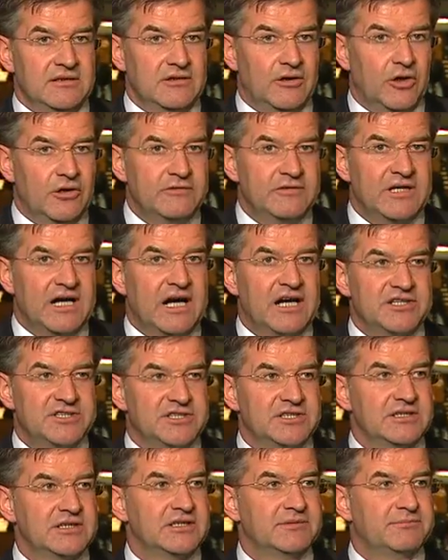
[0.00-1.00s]

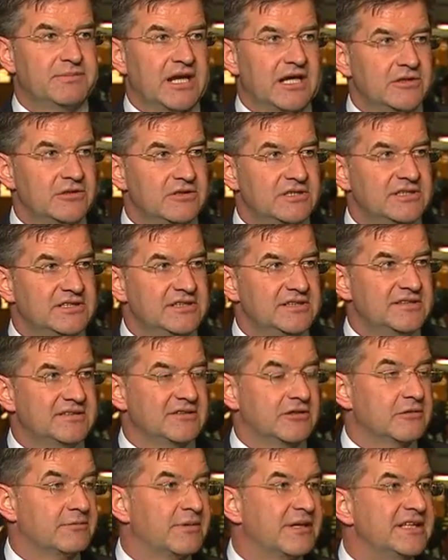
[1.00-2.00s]
overarching priorities
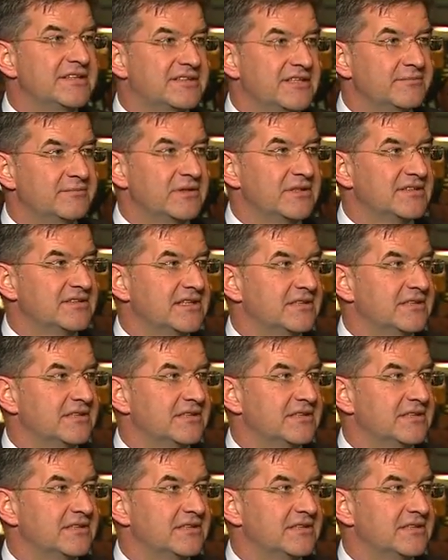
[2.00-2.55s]
or principles